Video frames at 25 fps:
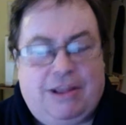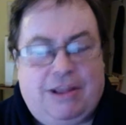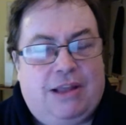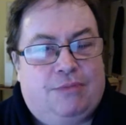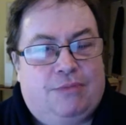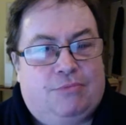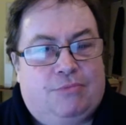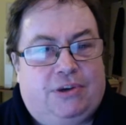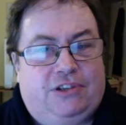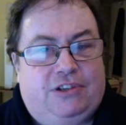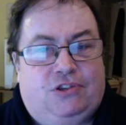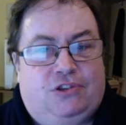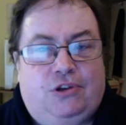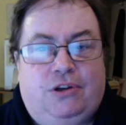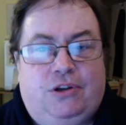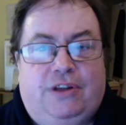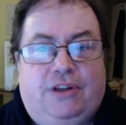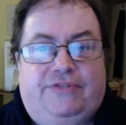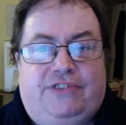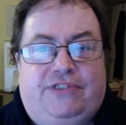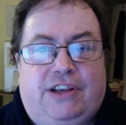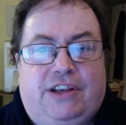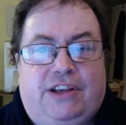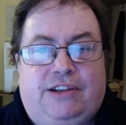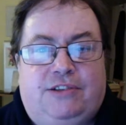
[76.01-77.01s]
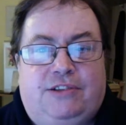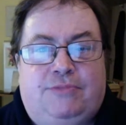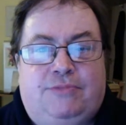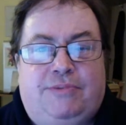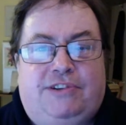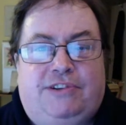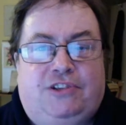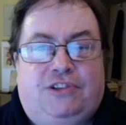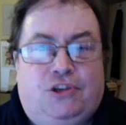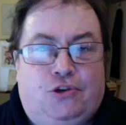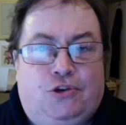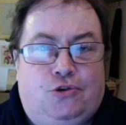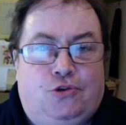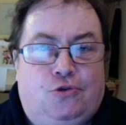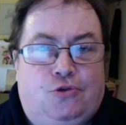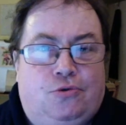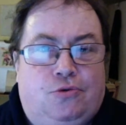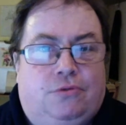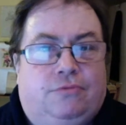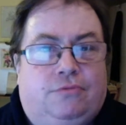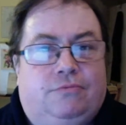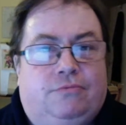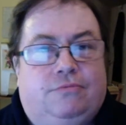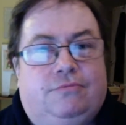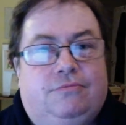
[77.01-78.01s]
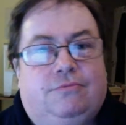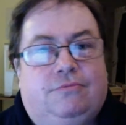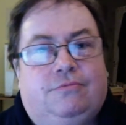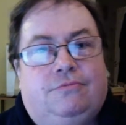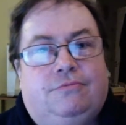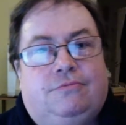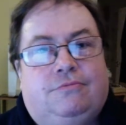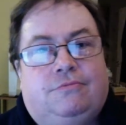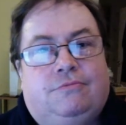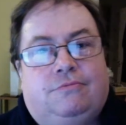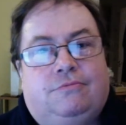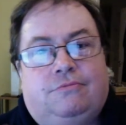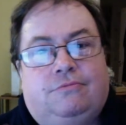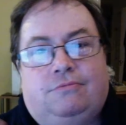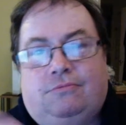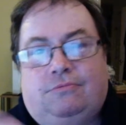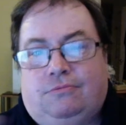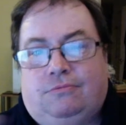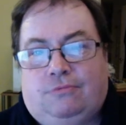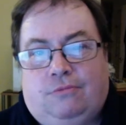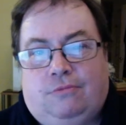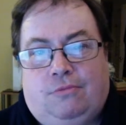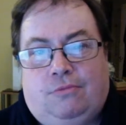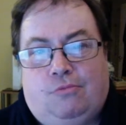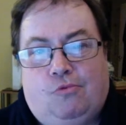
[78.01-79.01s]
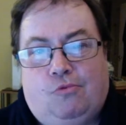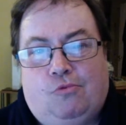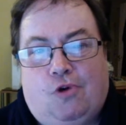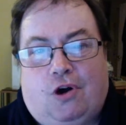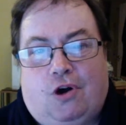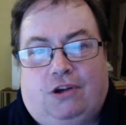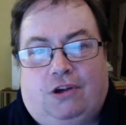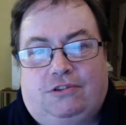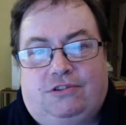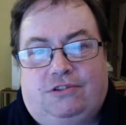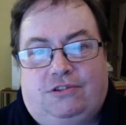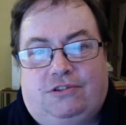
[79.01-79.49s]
my true love sends me to what?